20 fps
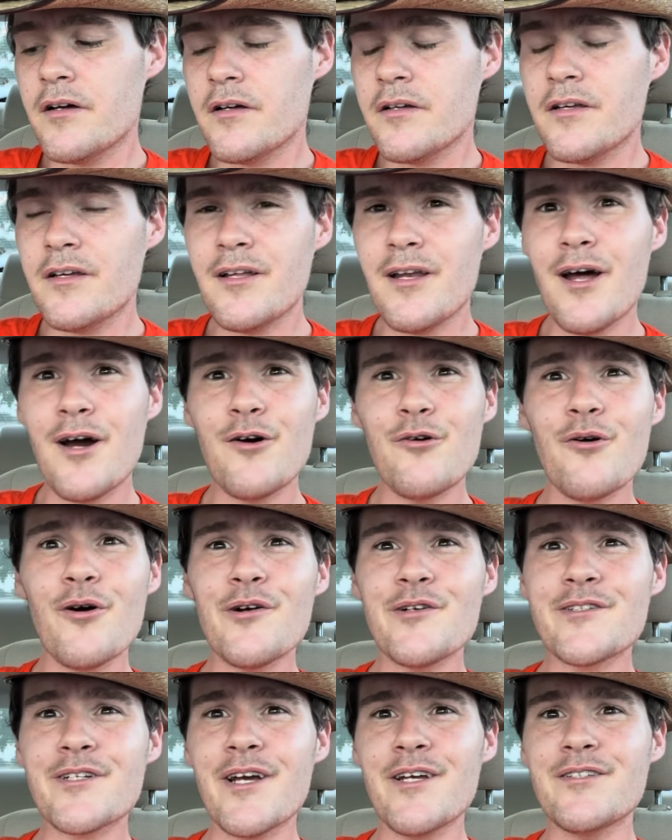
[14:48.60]
you know,
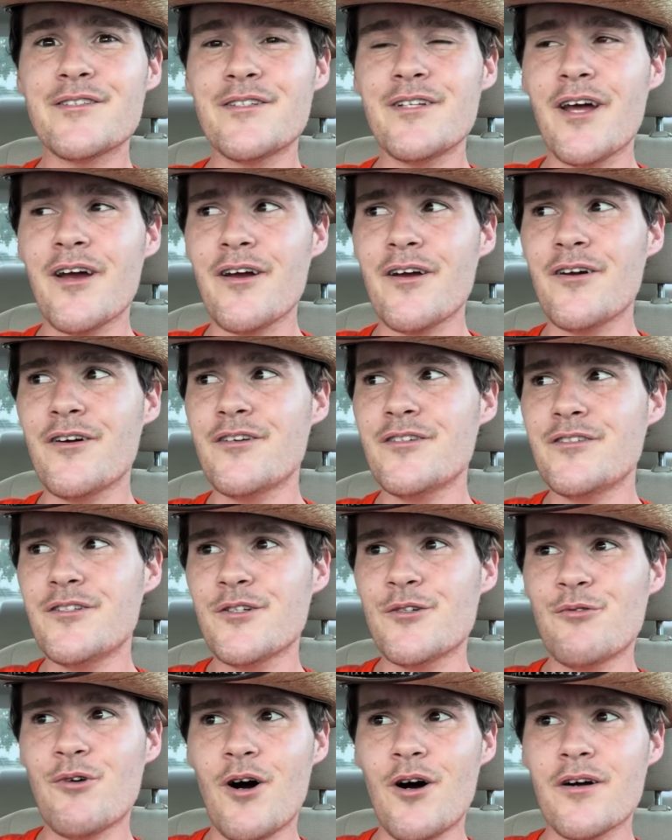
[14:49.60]
worst case scenario is
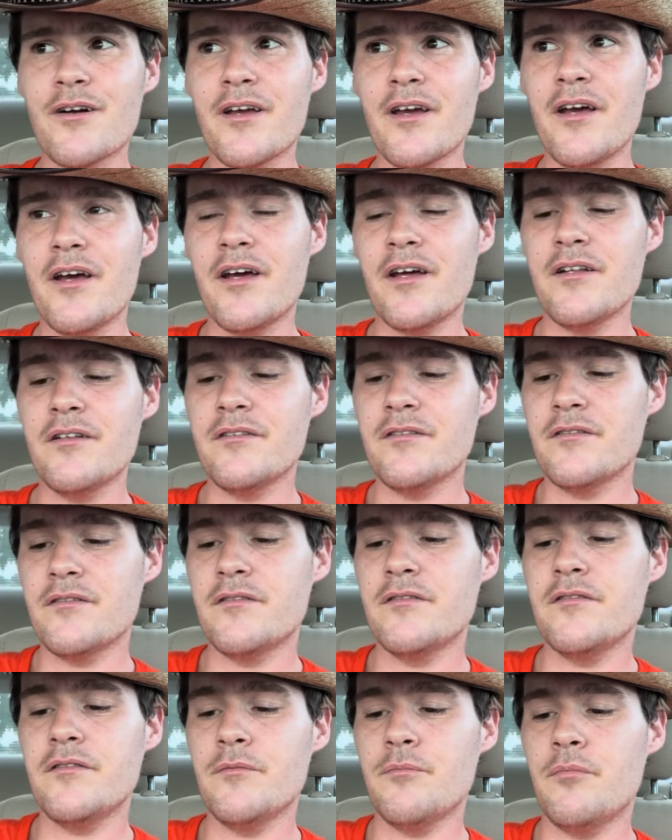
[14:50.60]
you walk in,
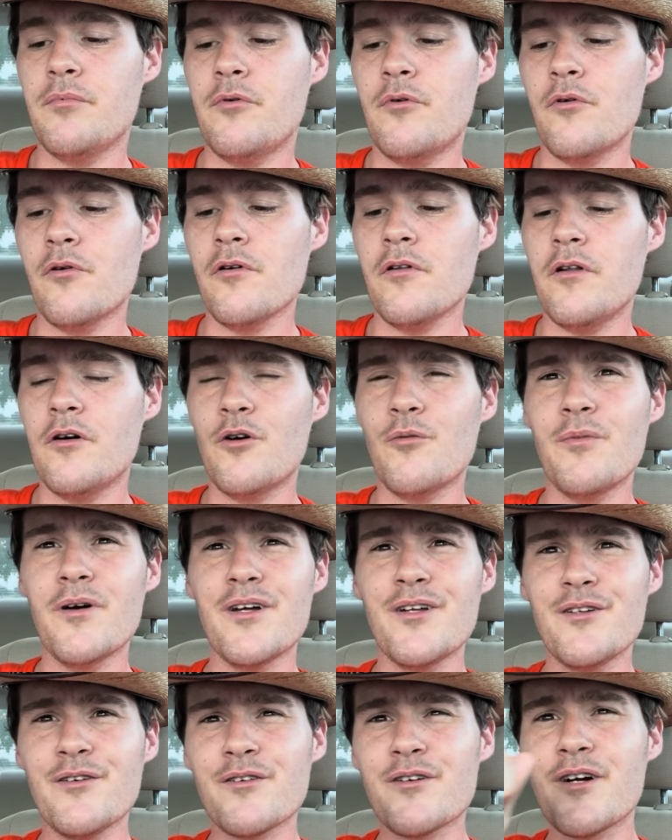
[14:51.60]
you pour a little bit
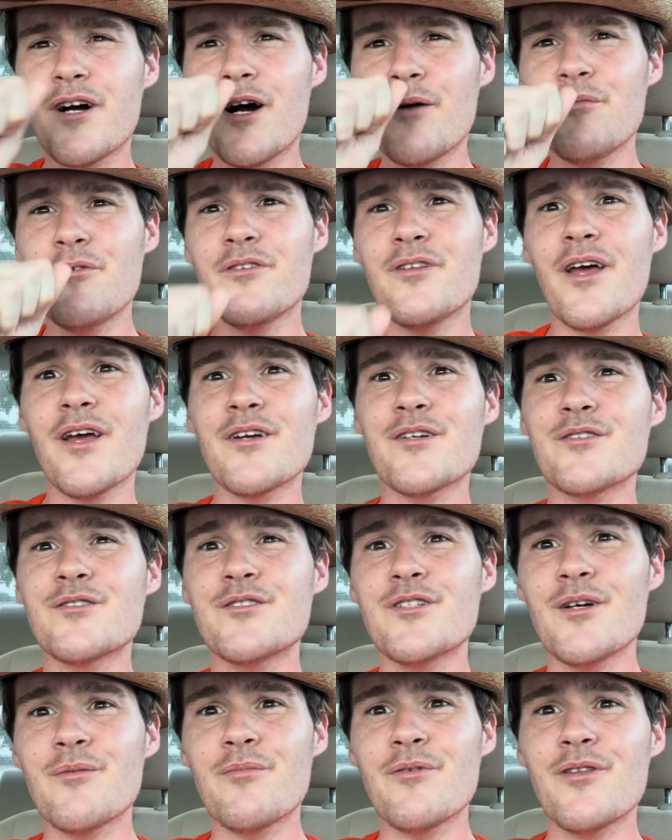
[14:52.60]
in your cup, you take a
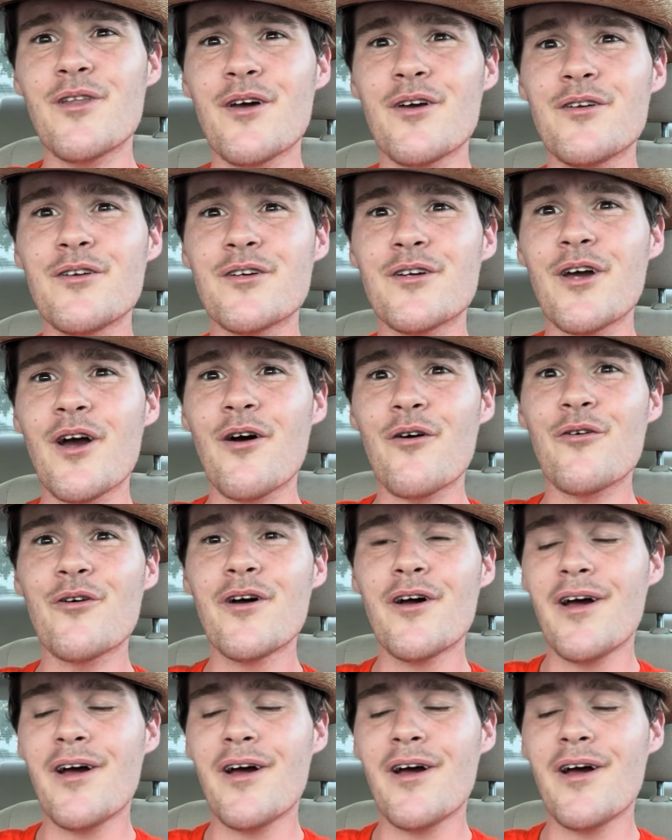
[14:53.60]
sip, and there you go.